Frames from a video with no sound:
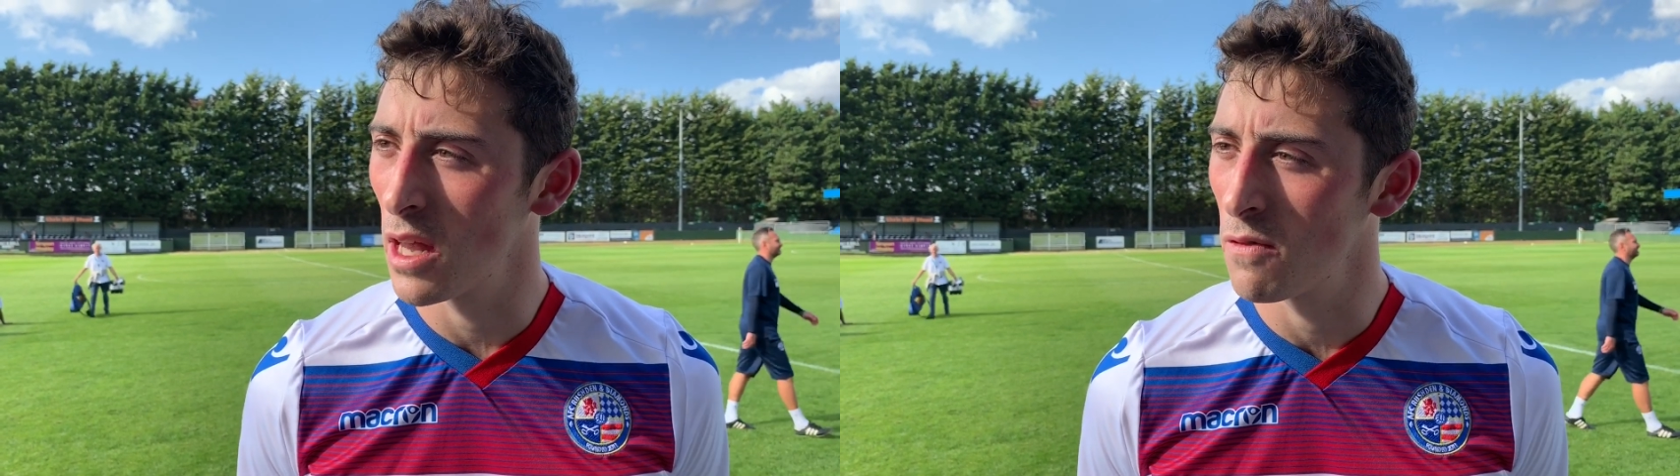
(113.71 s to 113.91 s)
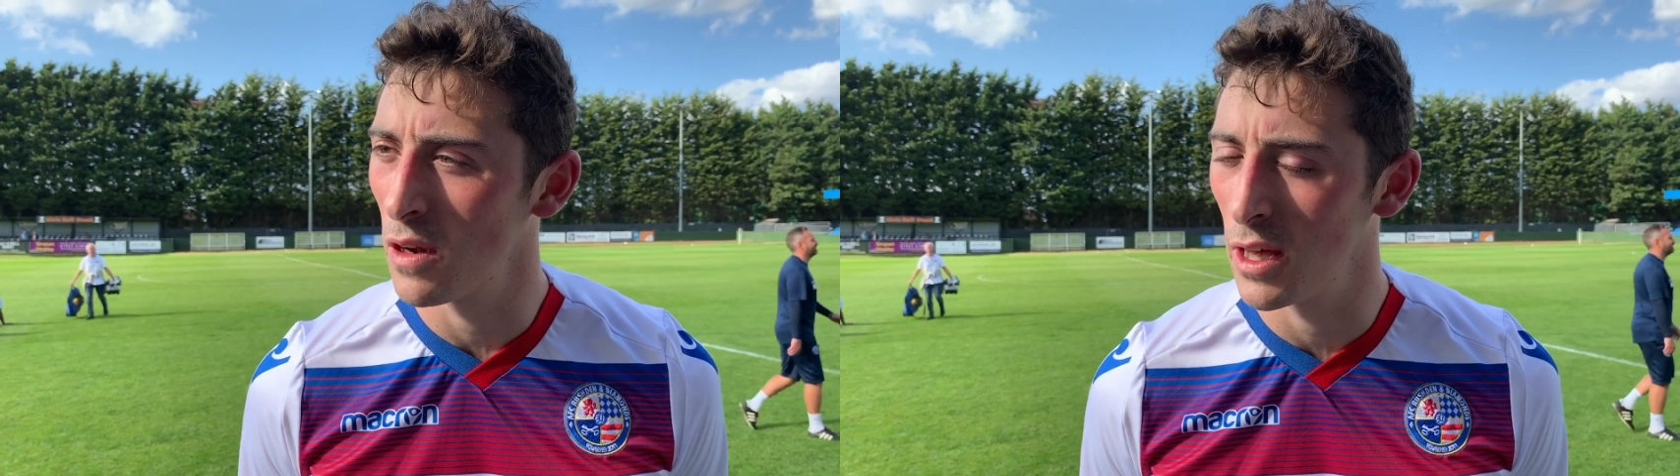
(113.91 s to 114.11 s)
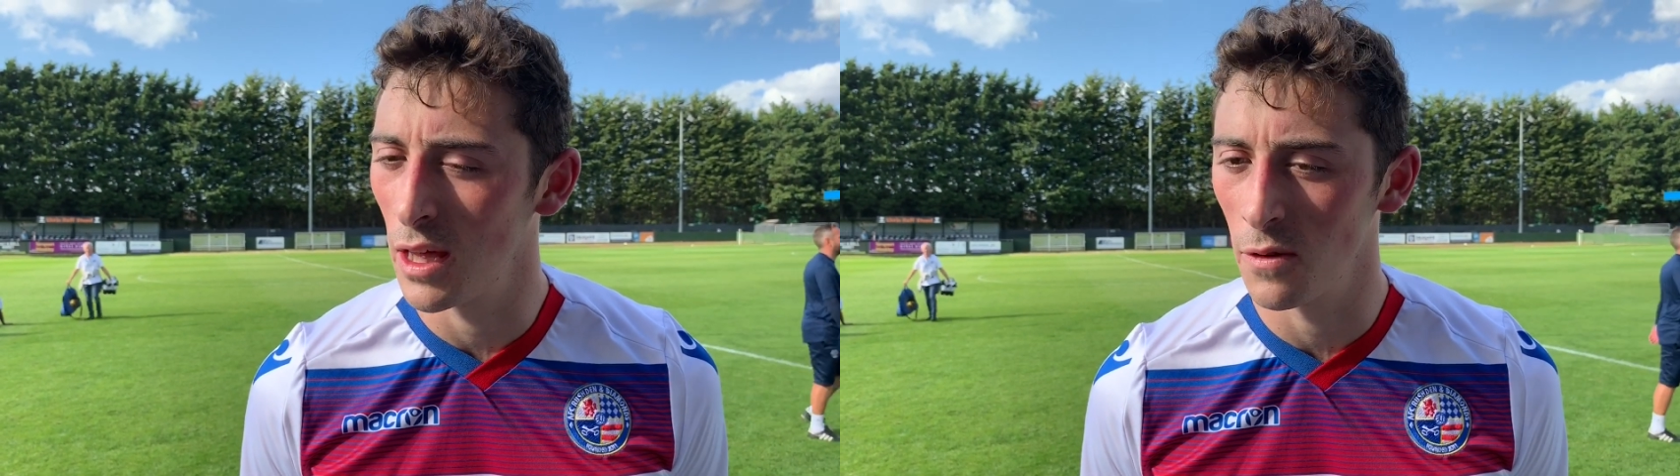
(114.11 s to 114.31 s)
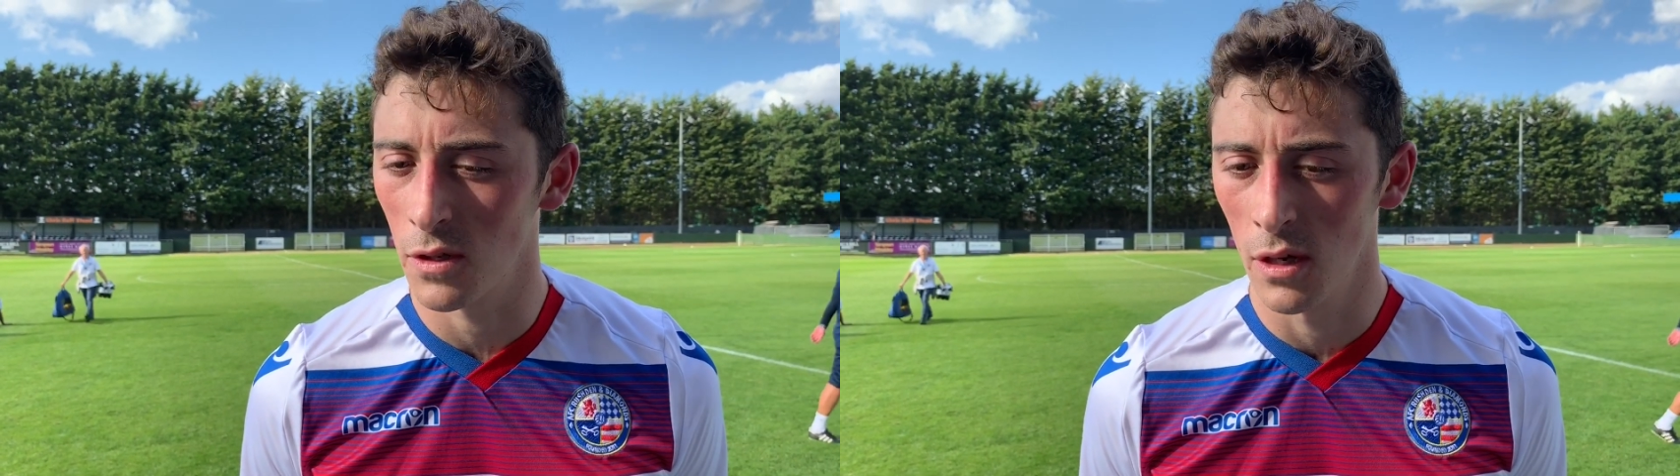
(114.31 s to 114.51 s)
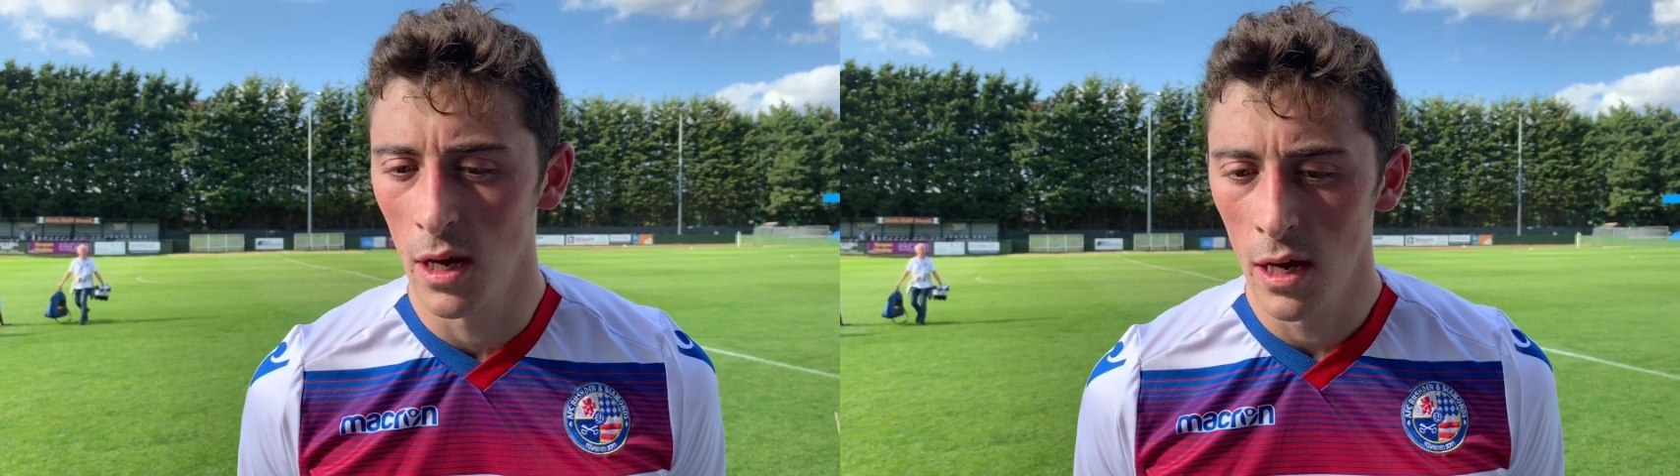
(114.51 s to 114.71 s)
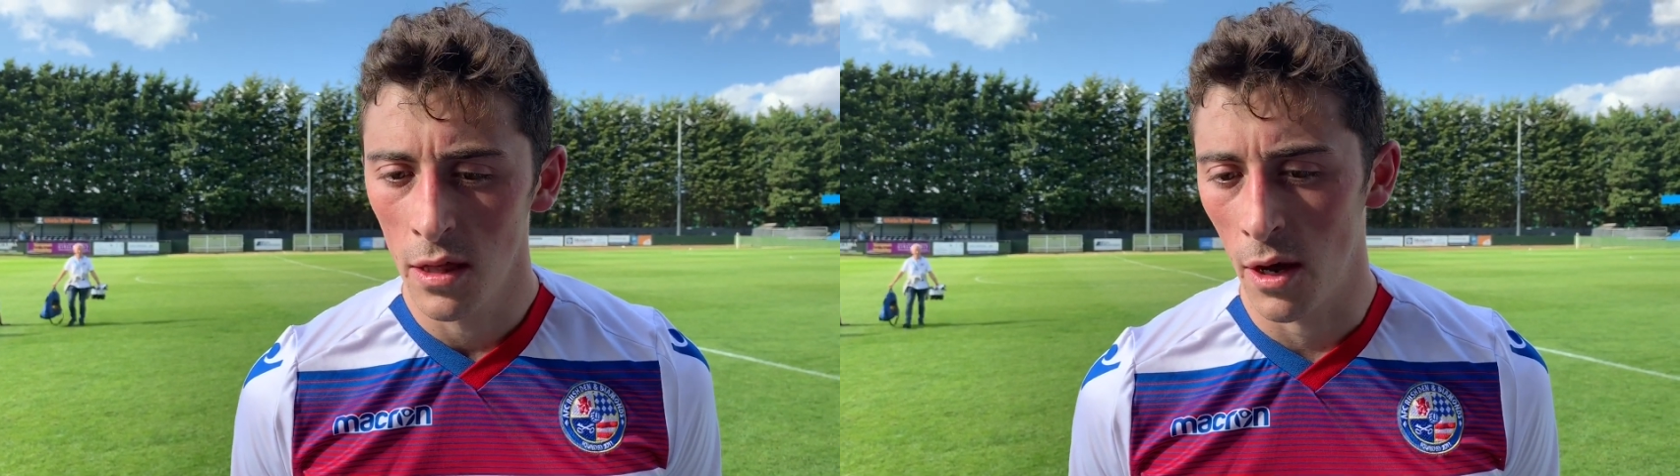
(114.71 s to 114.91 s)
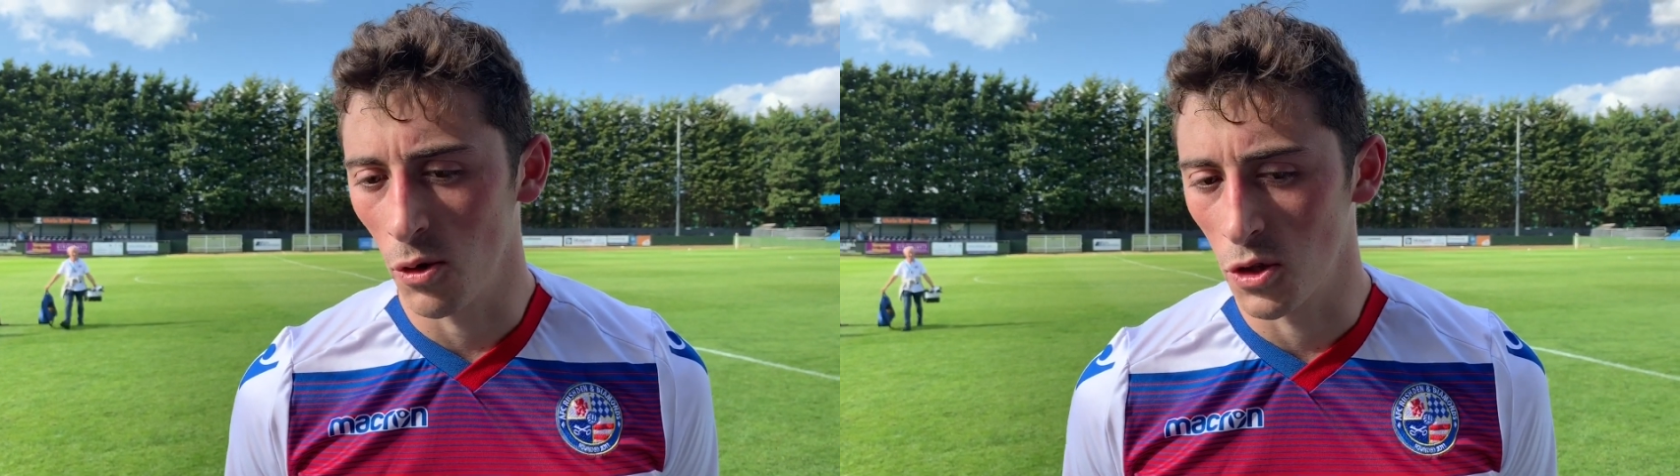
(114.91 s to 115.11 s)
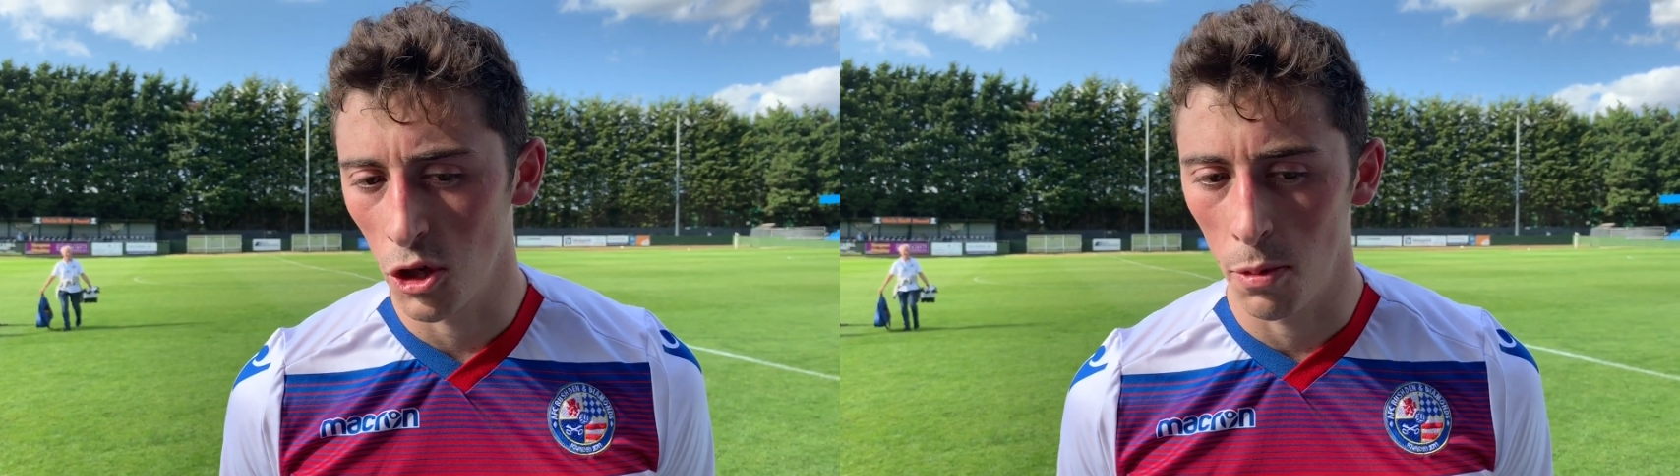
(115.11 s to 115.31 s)
Definitely, they were
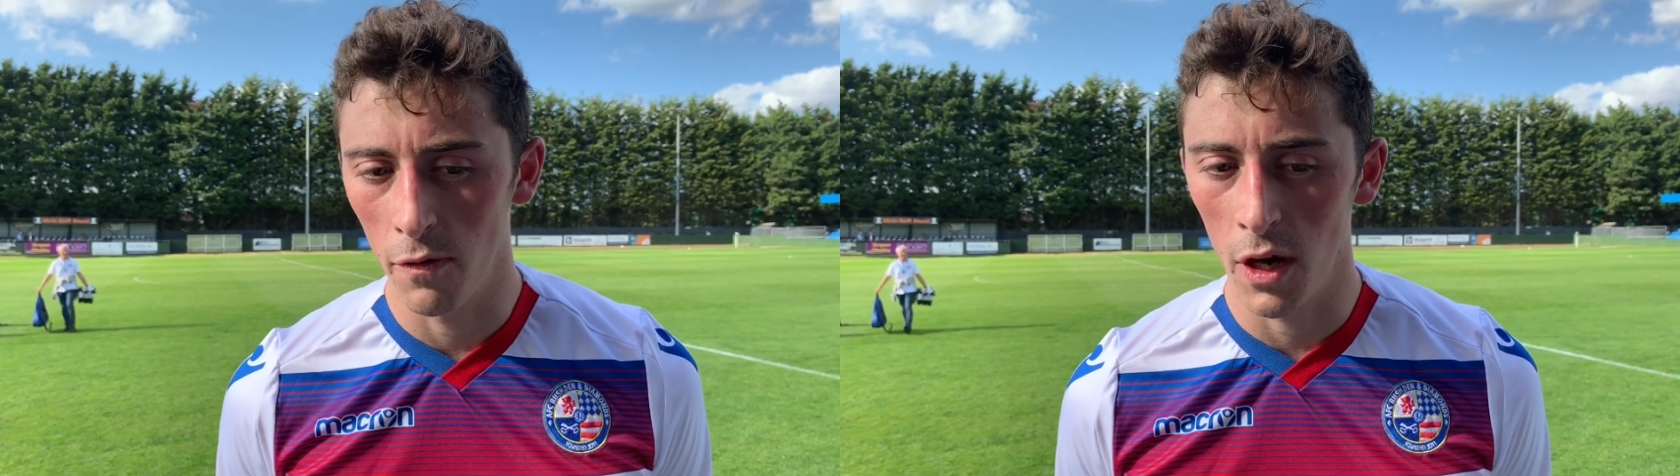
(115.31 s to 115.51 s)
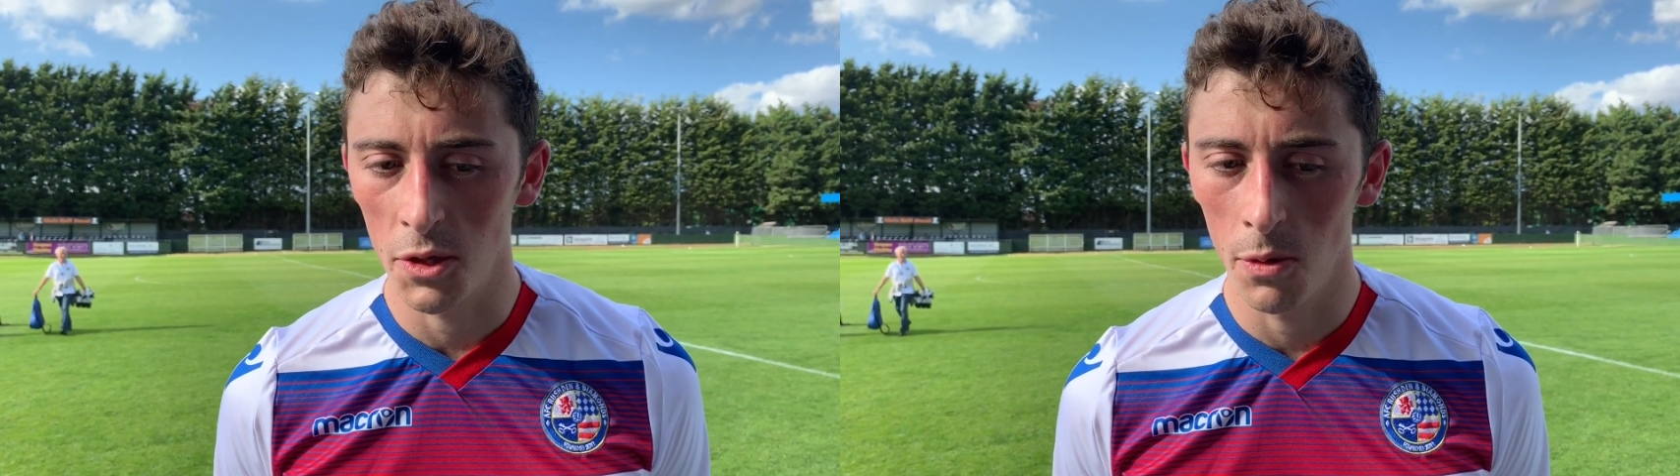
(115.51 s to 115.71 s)
on top of us.